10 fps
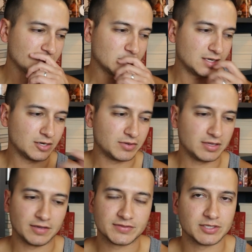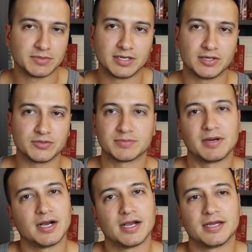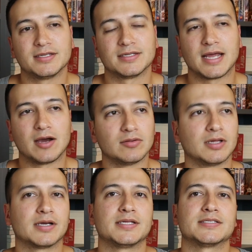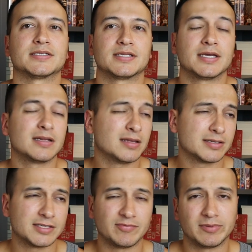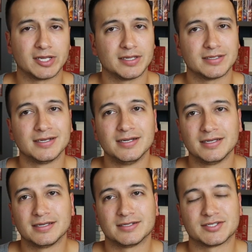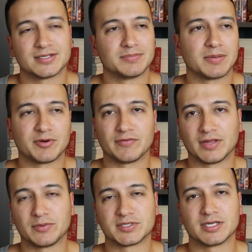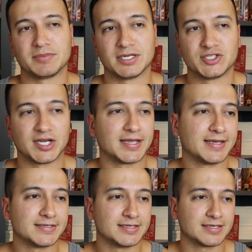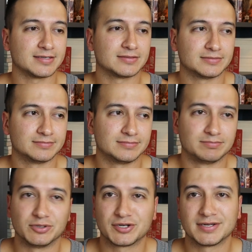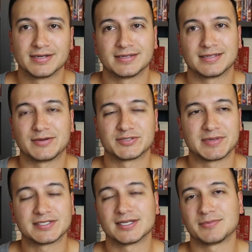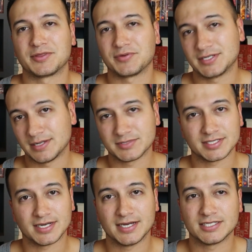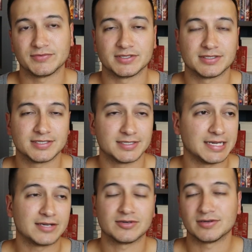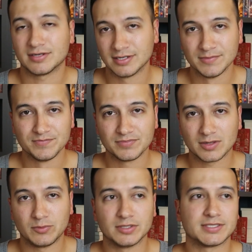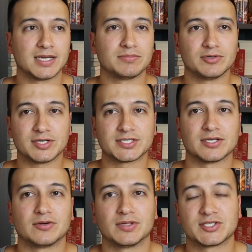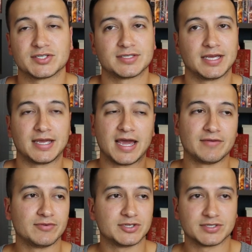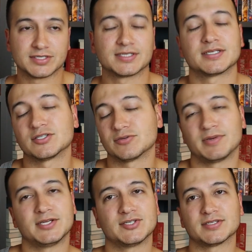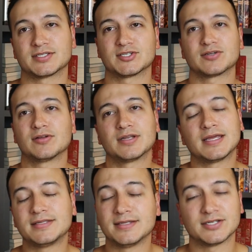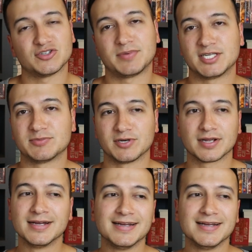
he left so many notes behind and outlines, and he had a lot of stuff planned. Just A Memory of Light was going to be a gigantic book. It was basically going to be 3 times the size of a standard Wheel of Time book. So let's just say average is 600 pages. Let's just call it an 1,800 page book.